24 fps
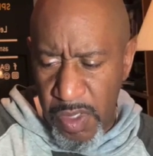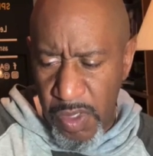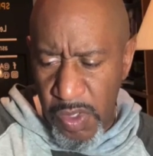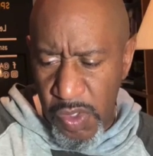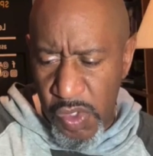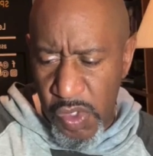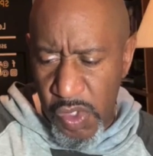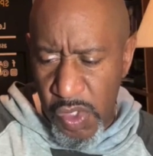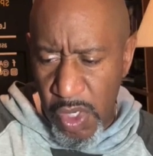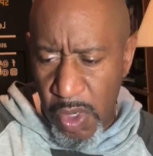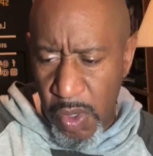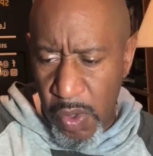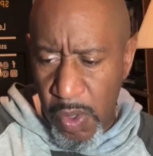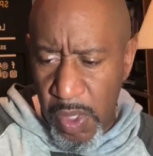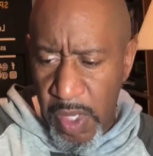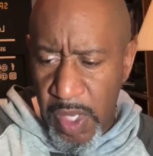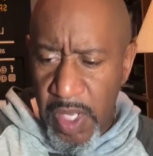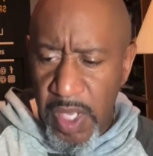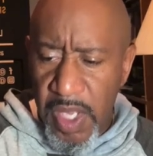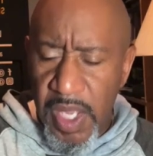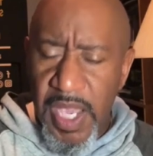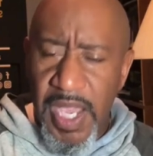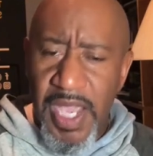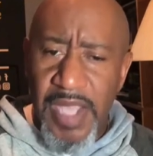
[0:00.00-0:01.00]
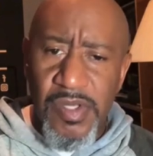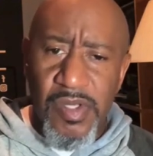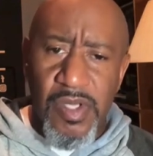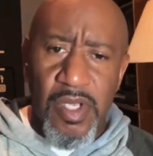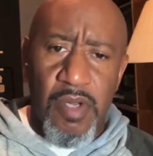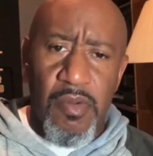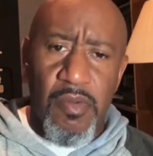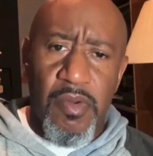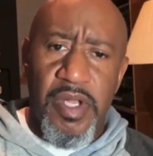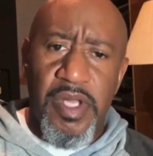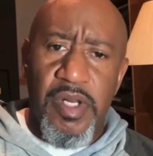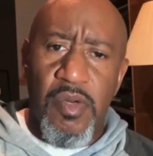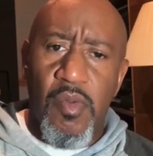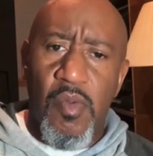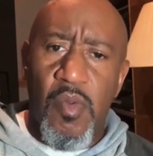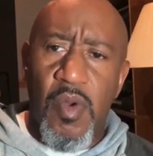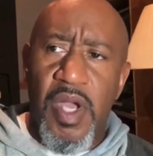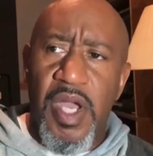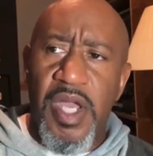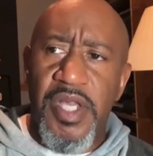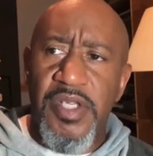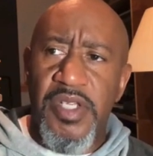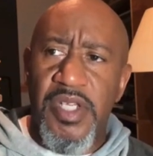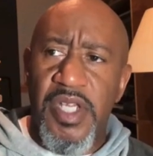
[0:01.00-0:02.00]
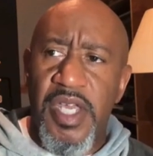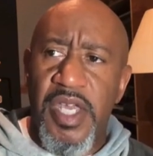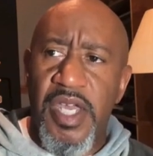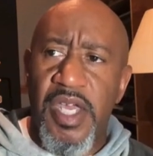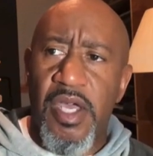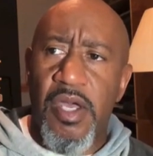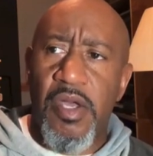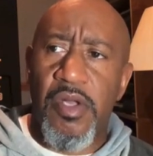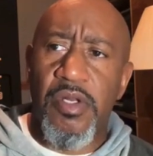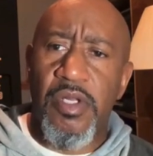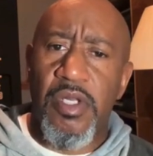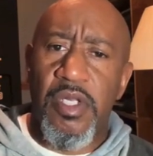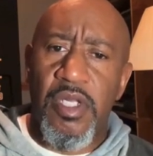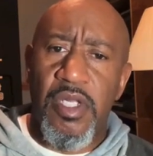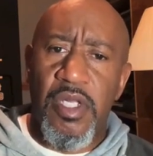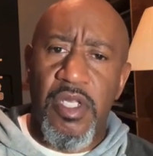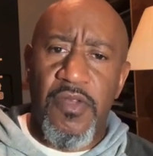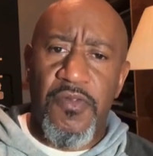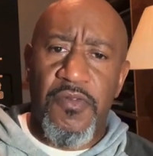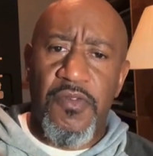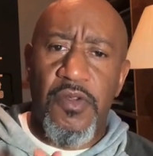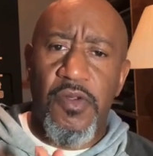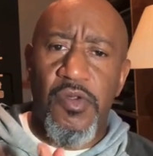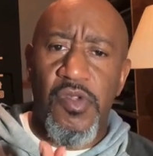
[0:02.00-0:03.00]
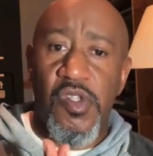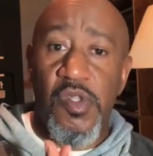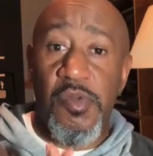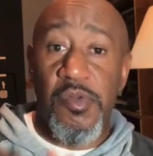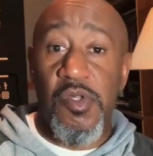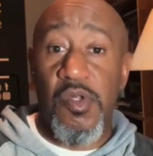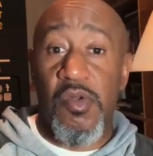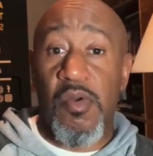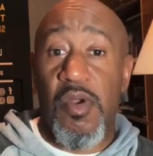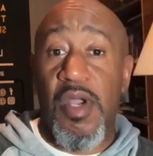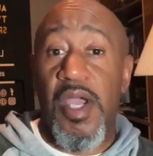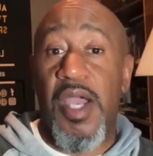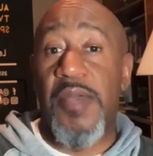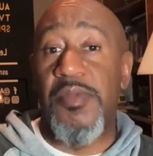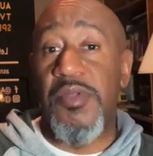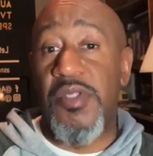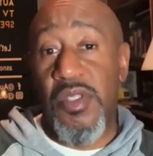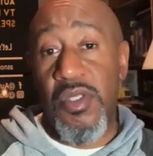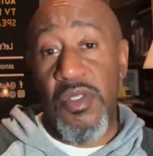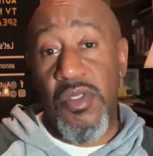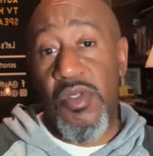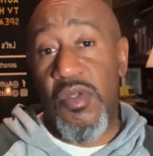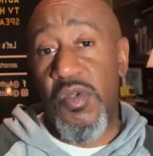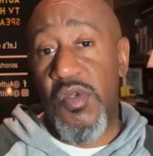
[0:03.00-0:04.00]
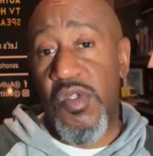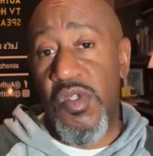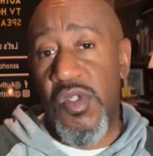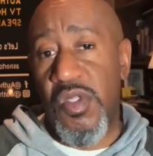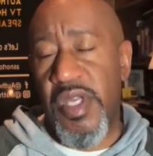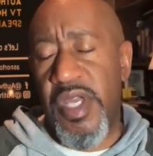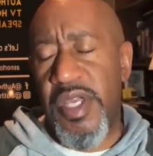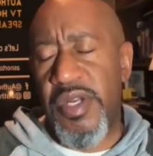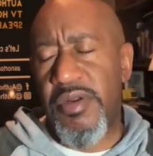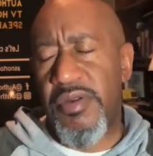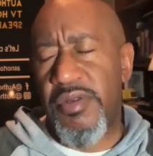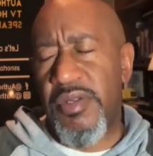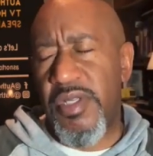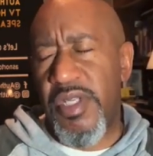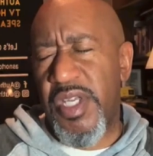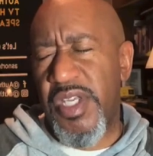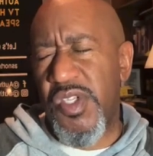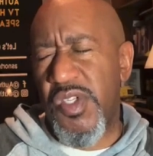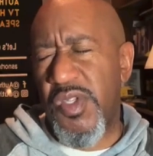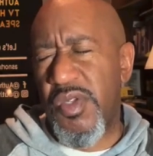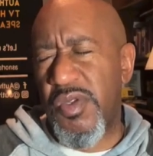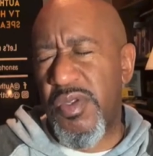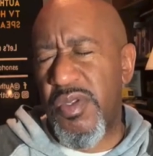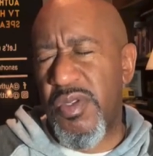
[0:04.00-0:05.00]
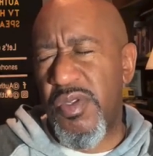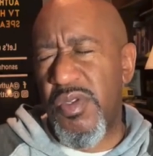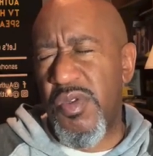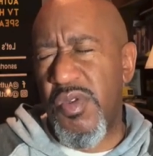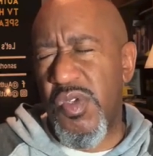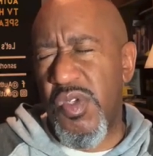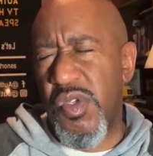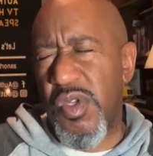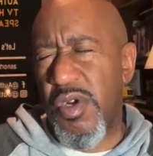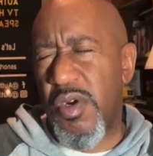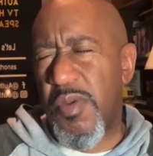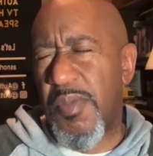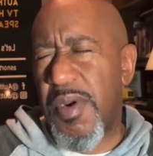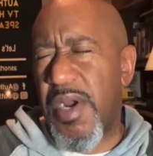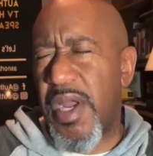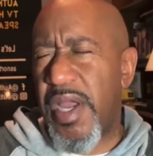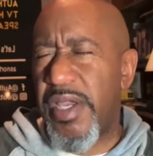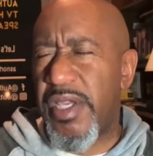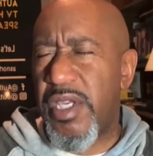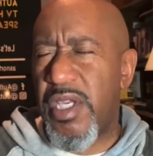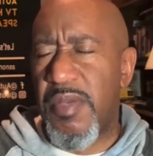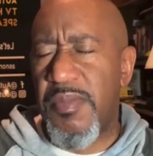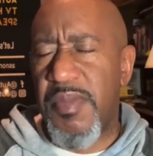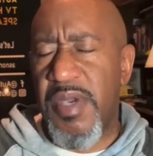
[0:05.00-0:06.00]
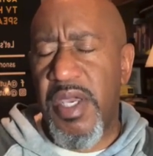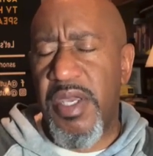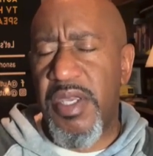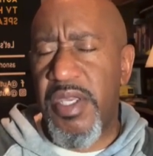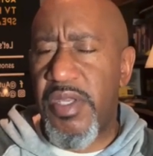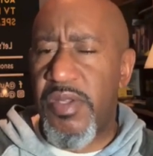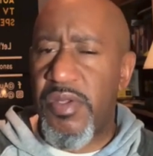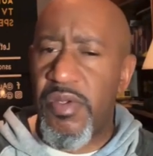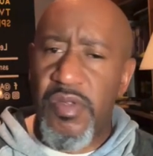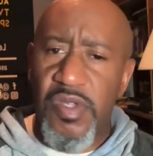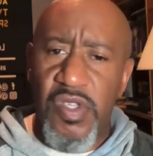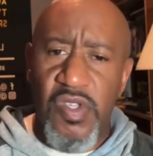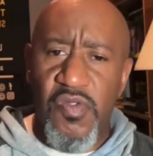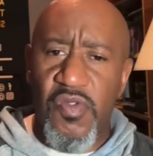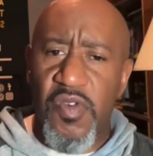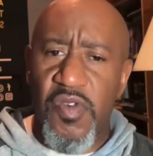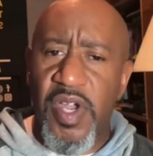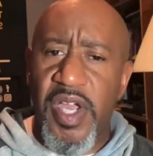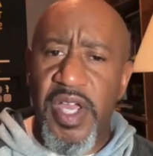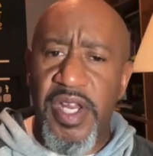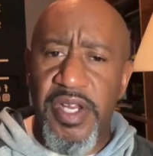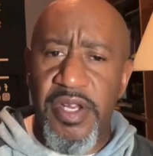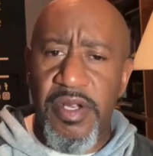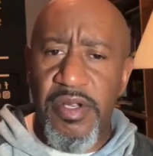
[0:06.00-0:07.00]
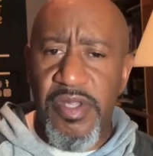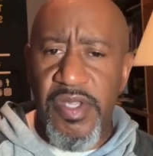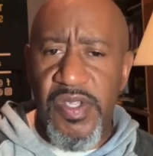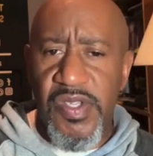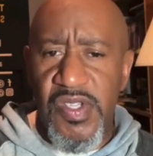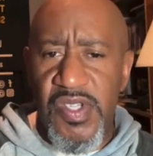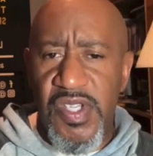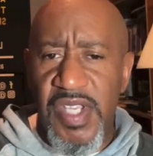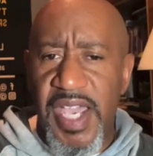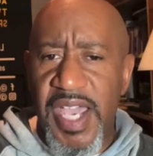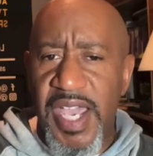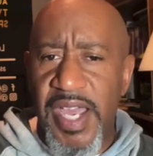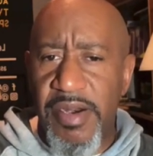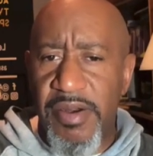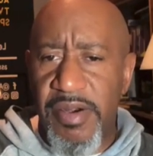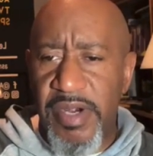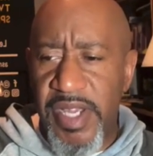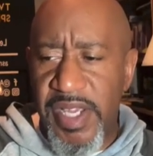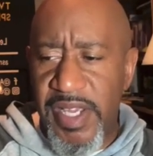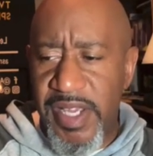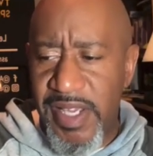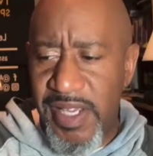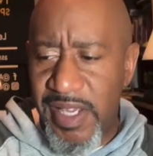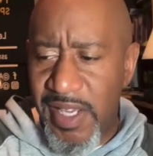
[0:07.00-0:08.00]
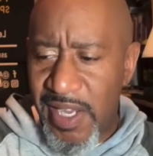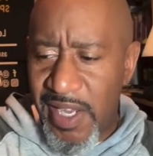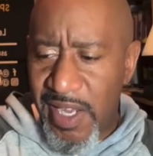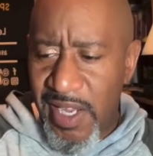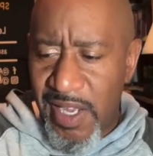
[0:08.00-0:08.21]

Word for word: So, as we get ready to wind down, if you subscribe to the newsletter, the next newsletter will probably come out either this Friday or this Saturday.